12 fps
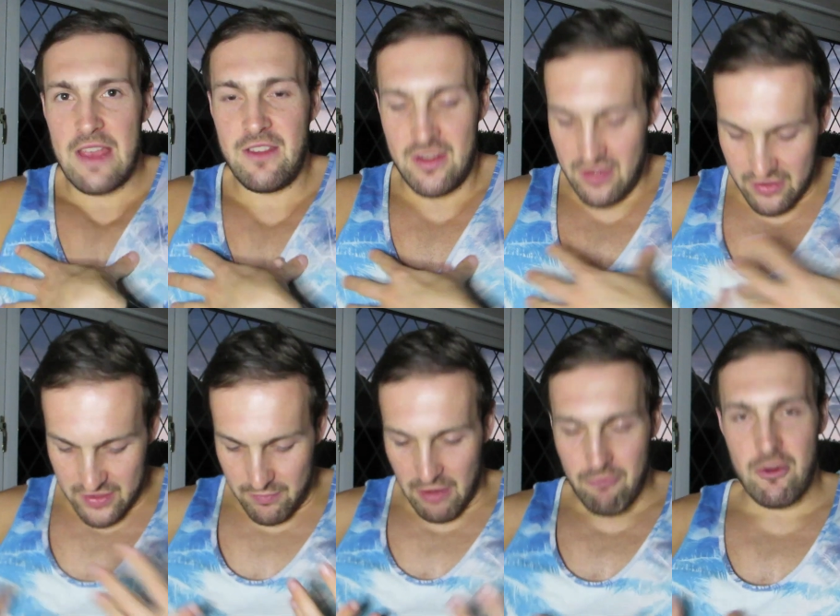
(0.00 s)
There's not
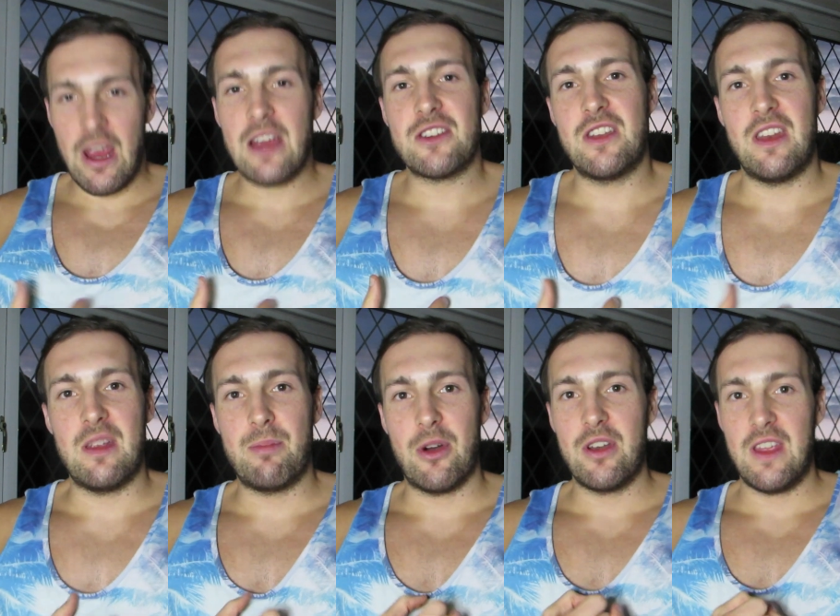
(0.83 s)
some like reaction in
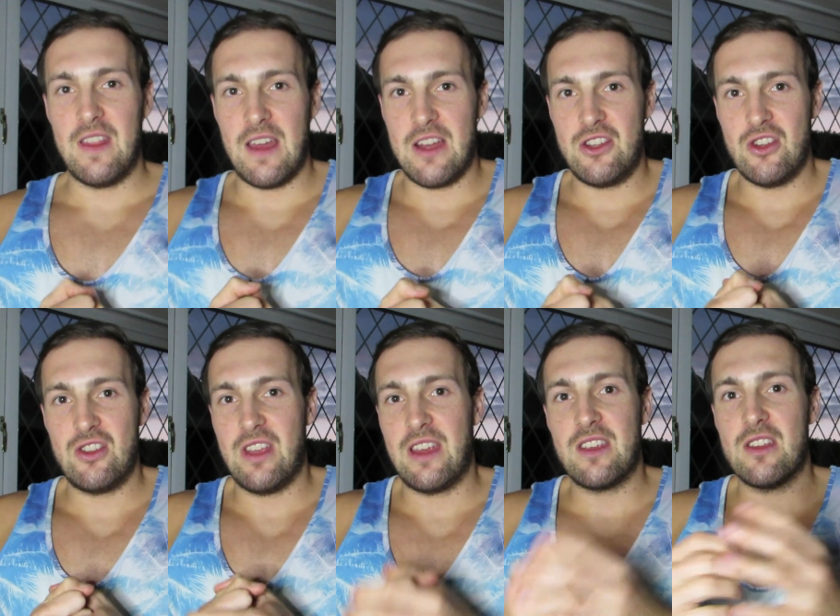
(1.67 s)
your body that
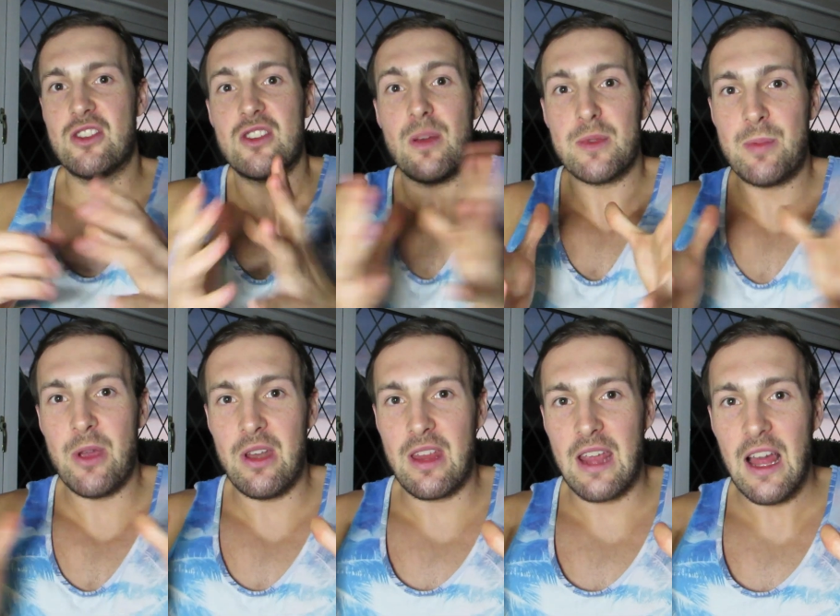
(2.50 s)
just like stops
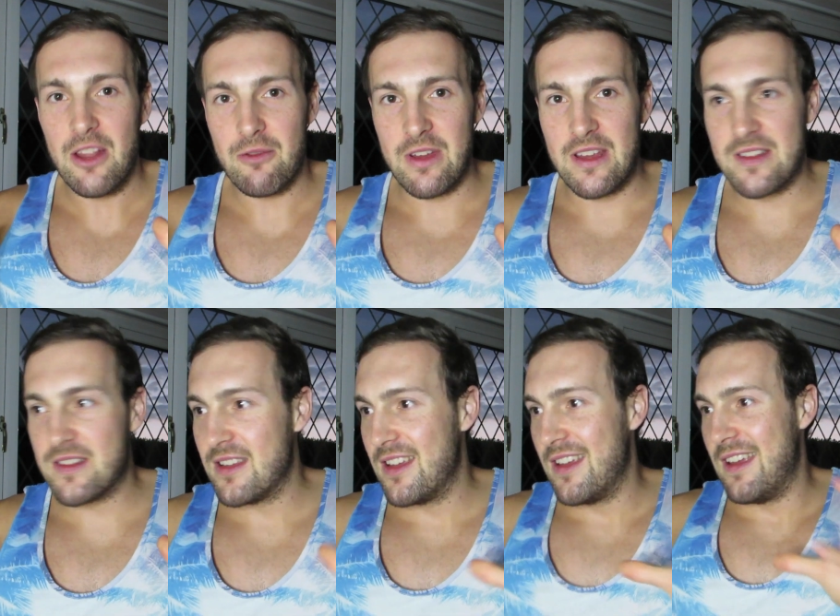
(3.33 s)
burning calories
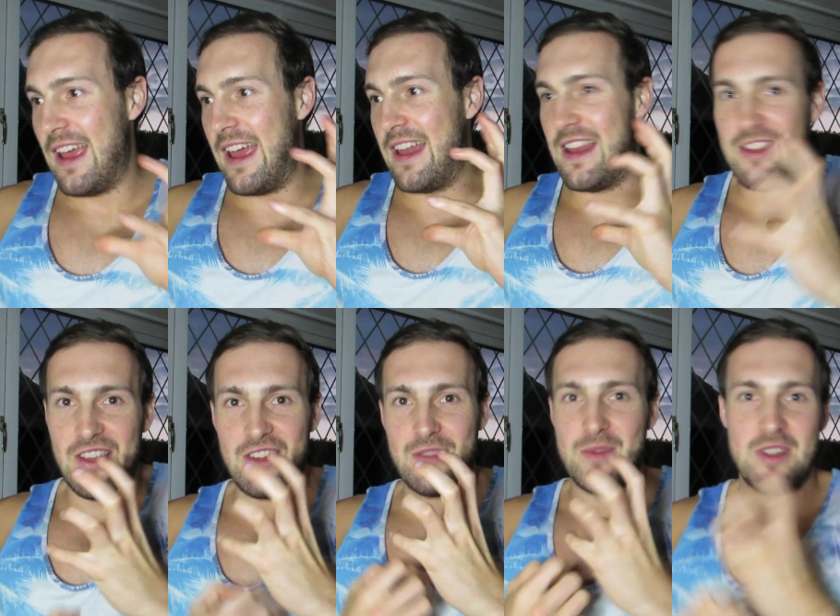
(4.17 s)
and it's like some